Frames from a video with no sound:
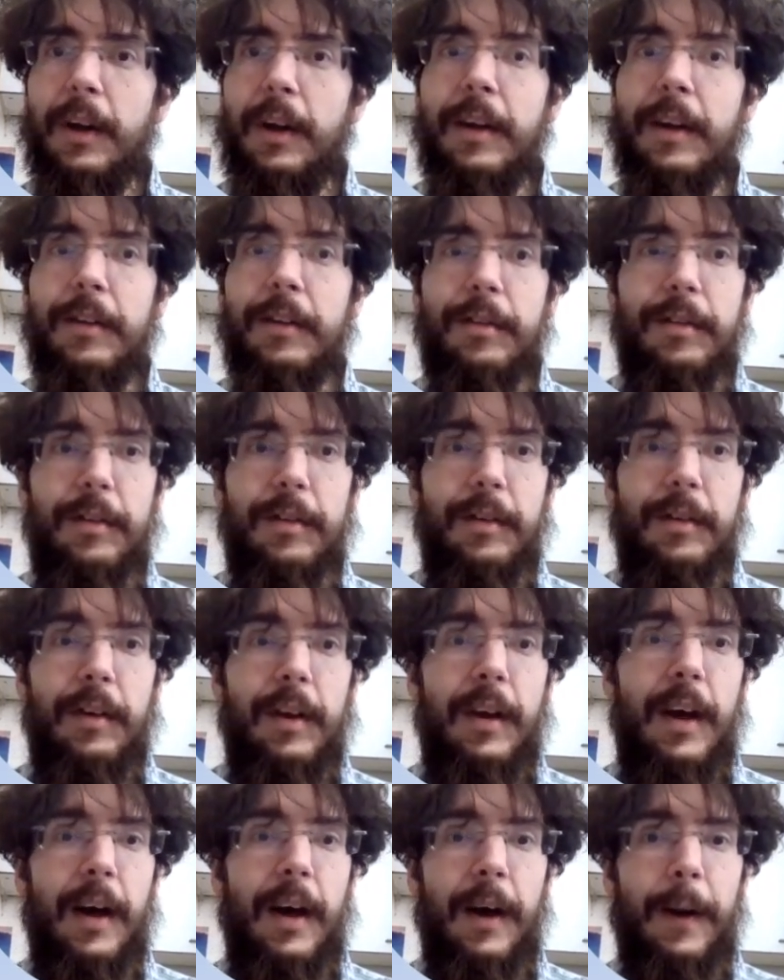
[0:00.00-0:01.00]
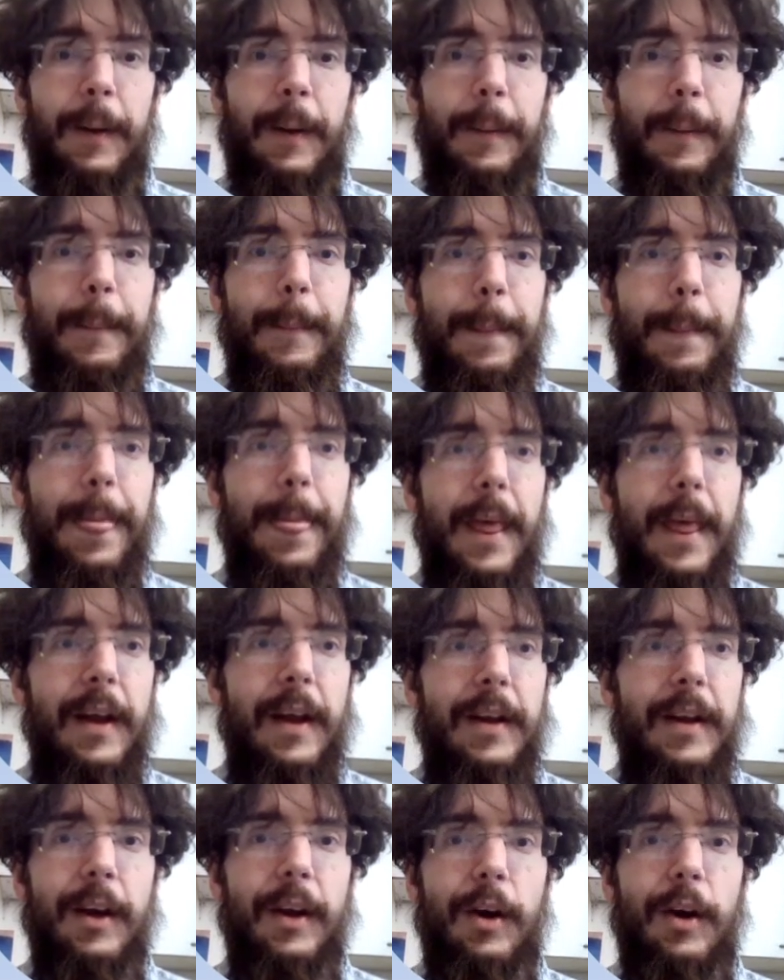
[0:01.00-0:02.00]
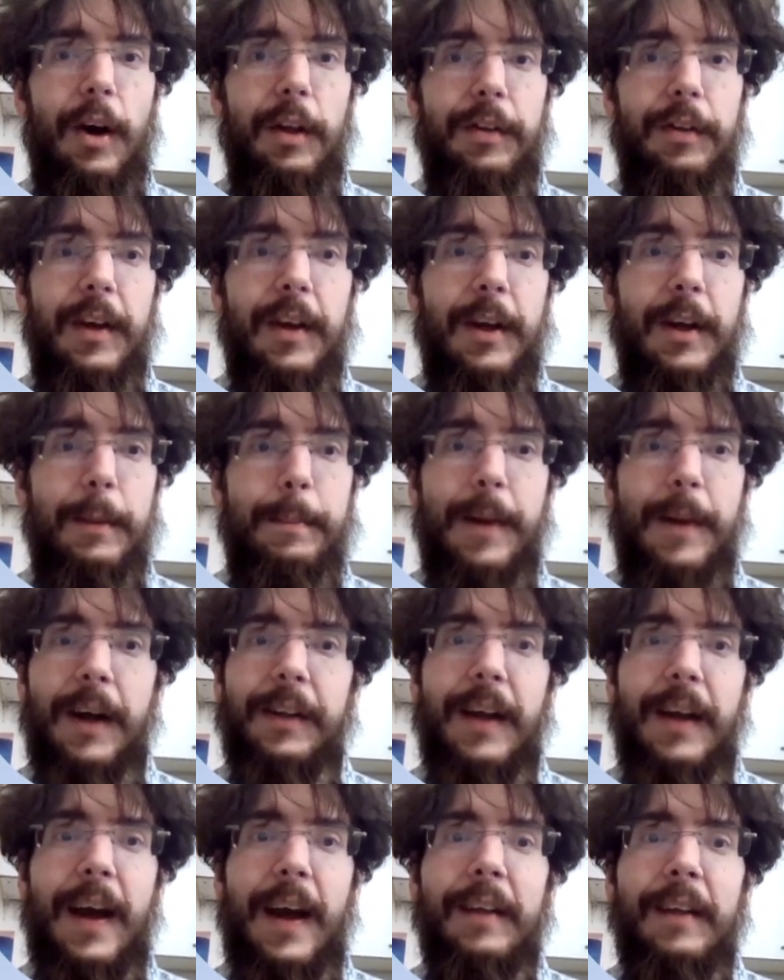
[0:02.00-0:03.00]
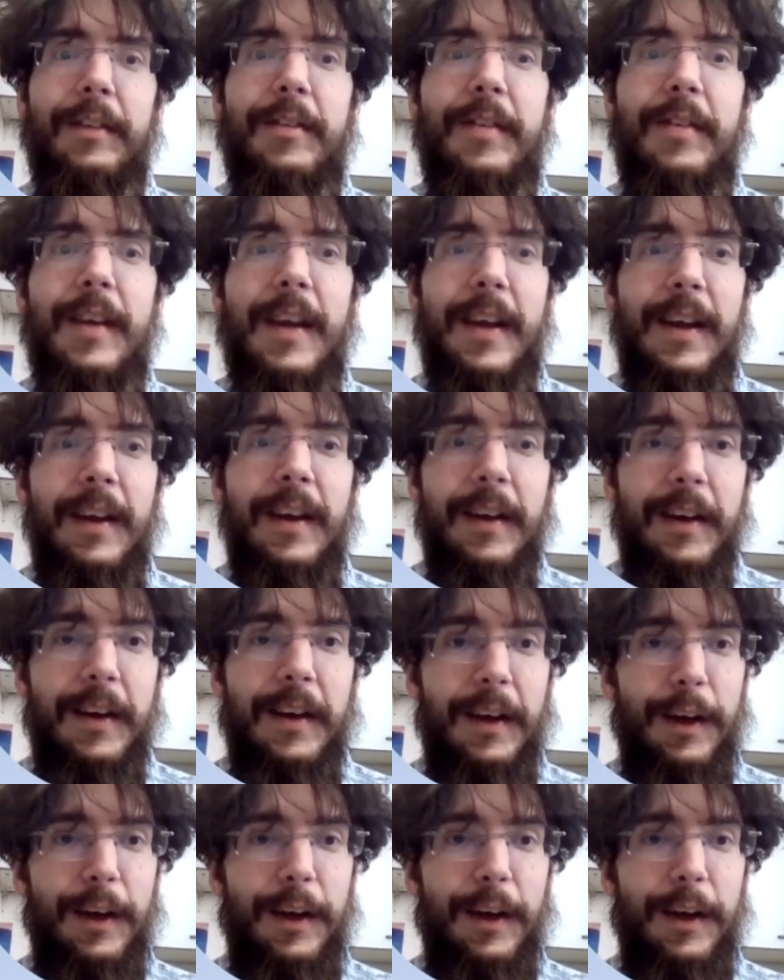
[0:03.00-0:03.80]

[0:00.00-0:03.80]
it's the Gothic but at sea,